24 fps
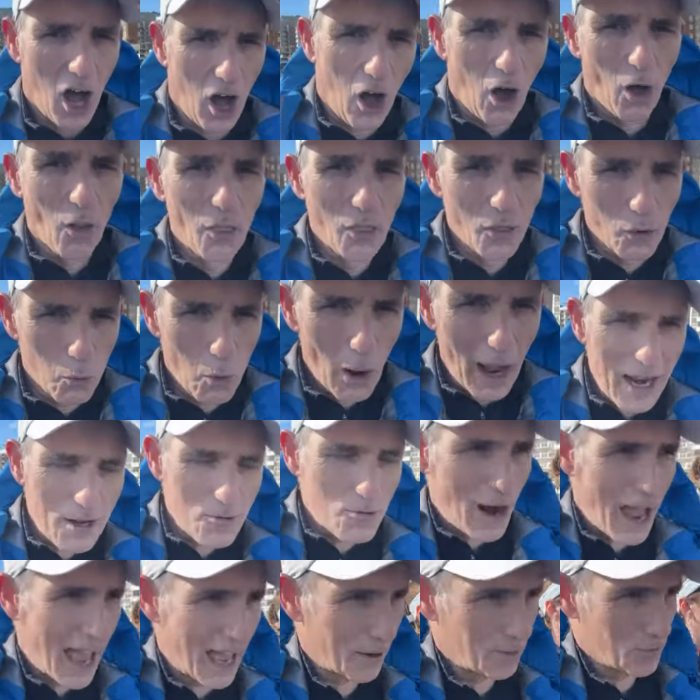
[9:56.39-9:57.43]
on the way
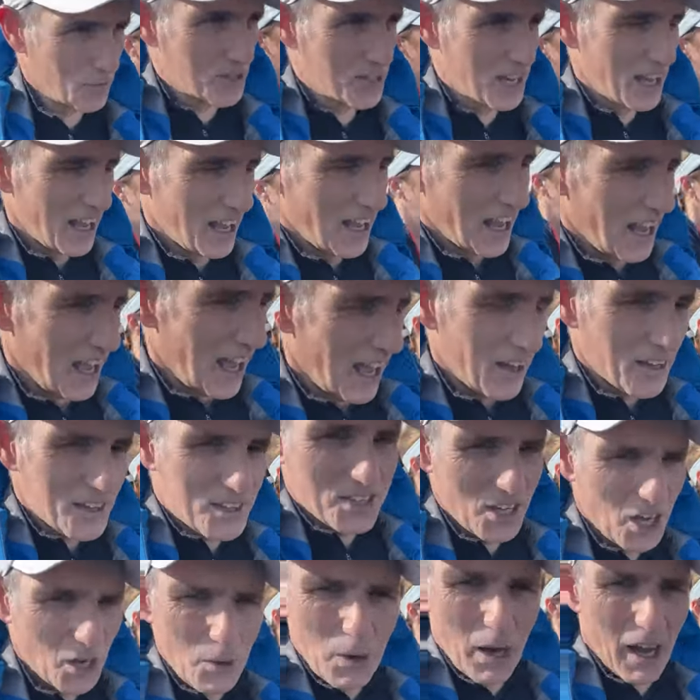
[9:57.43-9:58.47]
round.
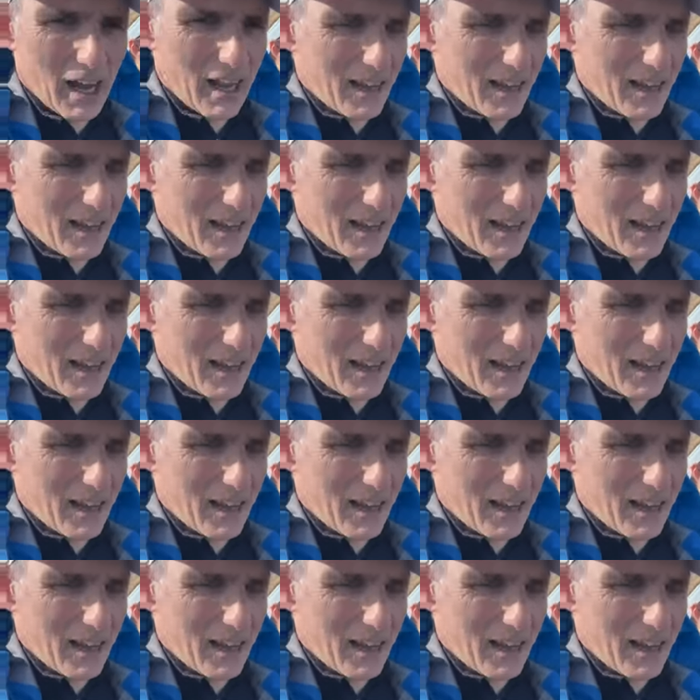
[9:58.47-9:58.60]
So